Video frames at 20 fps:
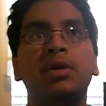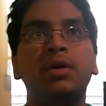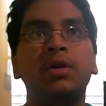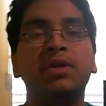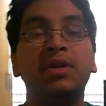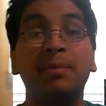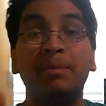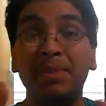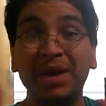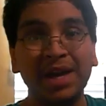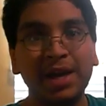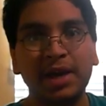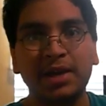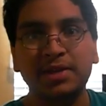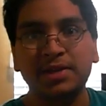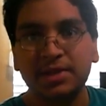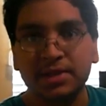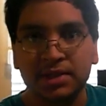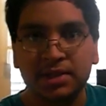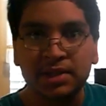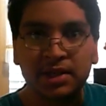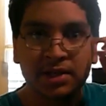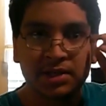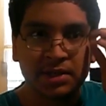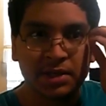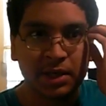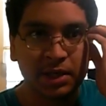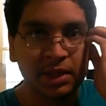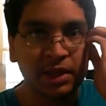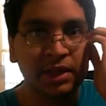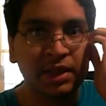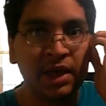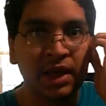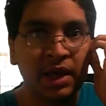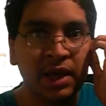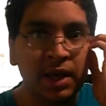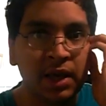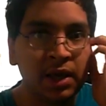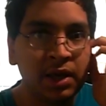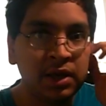the biggest statistic that
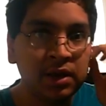they